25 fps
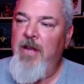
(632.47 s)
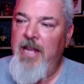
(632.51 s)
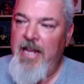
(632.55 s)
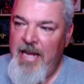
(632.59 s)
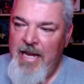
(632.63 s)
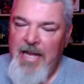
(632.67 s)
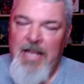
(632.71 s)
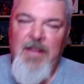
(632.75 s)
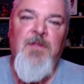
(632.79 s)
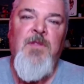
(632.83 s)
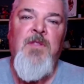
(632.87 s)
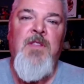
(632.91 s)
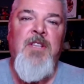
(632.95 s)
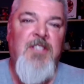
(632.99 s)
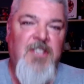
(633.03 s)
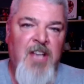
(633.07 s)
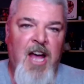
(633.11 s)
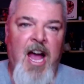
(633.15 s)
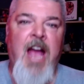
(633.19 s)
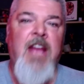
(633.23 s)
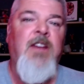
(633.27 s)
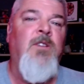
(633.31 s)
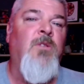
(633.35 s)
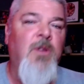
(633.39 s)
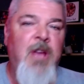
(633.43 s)
in the
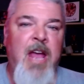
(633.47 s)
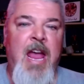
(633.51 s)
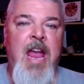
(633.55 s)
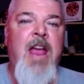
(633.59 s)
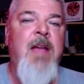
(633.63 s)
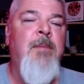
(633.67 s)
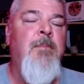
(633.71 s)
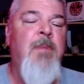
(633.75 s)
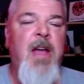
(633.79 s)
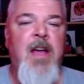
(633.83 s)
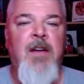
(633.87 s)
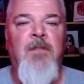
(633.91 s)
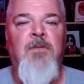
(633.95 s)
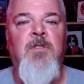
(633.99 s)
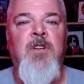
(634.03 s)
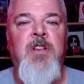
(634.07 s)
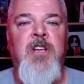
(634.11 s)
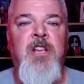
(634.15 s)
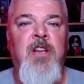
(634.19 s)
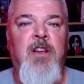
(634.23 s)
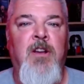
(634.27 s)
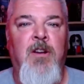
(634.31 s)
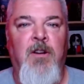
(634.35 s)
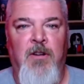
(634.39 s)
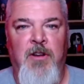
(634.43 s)
title game every
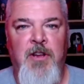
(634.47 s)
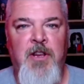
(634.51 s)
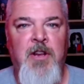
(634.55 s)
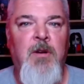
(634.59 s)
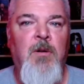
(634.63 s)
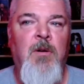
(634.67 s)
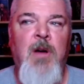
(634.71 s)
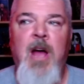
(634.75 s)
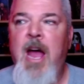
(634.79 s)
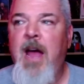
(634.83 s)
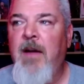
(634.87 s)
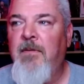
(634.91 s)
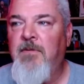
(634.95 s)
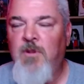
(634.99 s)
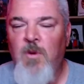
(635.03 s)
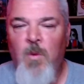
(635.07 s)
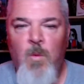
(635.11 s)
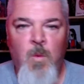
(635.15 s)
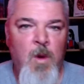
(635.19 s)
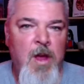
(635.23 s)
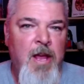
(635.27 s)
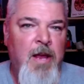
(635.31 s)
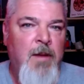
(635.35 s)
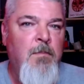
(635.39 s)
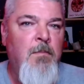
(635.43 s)
year. You don't have to
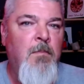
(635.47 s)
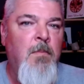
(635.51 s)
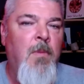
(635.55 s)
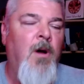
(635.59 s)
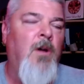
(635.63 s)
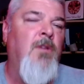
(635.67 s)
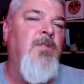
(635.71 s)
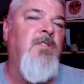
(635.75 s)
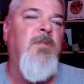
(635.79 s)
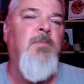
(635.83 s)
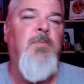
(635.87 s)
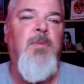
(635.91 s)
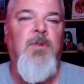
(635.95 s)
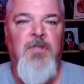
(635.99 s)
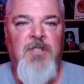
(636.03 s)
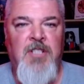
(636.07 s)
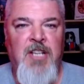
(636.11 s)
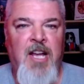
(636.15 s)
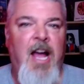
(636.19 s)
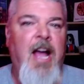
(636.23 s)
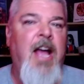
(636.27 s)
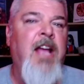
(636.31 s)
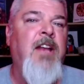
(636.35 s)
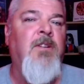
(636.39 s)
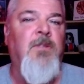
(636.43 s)
win multiple
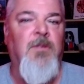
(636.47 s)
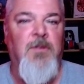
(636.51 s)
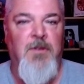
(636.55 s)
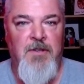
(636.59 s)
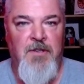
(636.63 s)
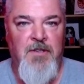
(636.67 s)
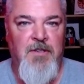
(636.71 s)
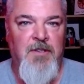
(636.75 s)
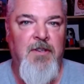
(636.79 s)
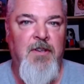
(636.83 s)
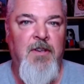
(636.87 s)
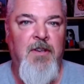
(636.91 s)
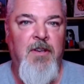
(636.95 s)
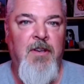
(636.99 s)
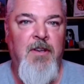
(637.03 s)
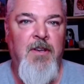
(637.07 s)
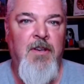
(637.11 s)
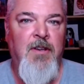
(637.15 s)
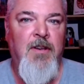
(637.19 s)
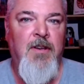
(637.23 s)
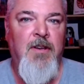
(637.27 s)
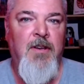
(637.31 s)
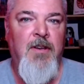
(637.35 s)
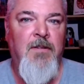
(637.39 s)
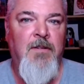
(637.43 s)
titles
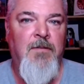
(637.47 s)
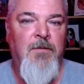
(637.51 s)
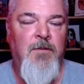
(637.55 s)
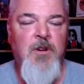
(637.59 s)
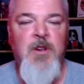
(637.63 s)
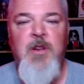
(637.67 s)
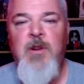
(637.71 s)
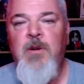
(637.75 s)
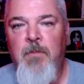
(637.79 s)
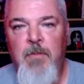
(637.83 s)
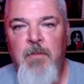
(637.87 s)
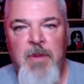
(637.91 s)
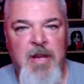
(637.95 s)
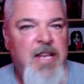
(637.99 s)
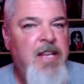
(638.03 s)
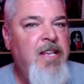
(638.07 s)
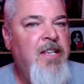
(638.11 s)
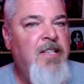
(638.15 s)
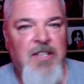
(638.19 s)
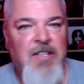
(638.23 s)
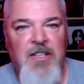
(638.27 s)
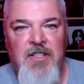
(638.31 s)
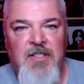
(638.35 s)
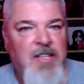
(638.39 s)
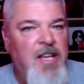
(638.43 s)
for you to be
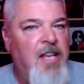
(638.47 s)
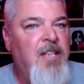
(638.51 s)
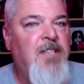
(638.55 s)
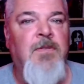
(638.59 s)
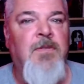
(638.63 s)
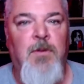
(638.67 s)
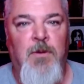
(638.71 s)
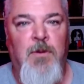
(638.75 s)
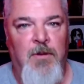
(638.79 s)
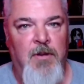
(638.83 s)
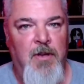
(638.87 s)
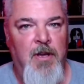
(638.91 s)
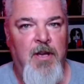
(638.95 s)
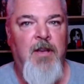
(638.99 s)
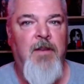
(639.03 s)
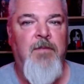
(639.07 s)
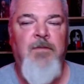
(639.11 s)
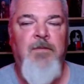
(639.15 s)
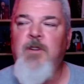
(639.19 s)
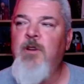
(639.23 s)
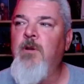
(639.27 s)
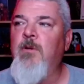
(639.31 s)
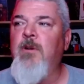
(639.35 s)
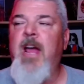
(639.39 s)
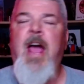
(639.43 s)
successful. If
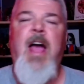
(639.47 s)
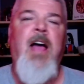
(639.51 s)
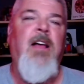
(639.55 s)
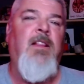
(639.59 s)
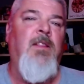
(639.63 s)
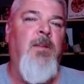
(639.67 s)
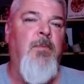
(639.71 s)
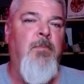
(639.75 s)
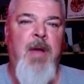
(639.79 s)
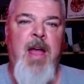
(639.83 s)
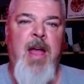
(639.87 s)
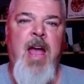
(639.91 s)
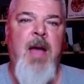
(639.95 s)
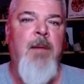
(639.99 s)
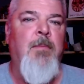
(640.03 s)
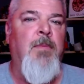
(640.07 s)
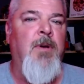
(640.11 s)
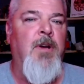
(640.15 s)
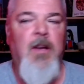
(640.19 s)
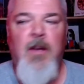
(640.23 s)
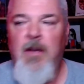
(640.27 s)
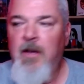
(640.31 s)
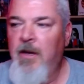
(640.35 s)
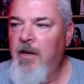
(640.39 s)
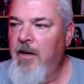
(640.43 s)
you go to Alabama,
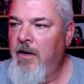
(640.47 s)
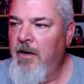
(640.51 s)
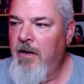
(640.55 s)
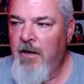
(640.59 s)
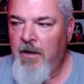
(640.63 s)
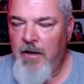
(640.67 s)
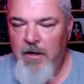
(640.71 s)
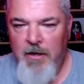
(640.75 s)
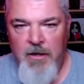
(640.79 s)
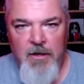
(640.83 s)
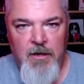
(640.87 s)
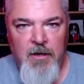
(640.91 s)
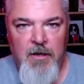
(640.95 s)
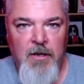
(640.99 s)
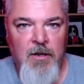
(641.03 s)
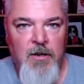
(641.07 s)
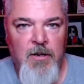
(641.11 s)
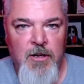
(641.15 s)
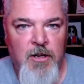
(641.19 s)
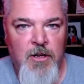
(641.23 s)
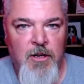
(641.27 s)
if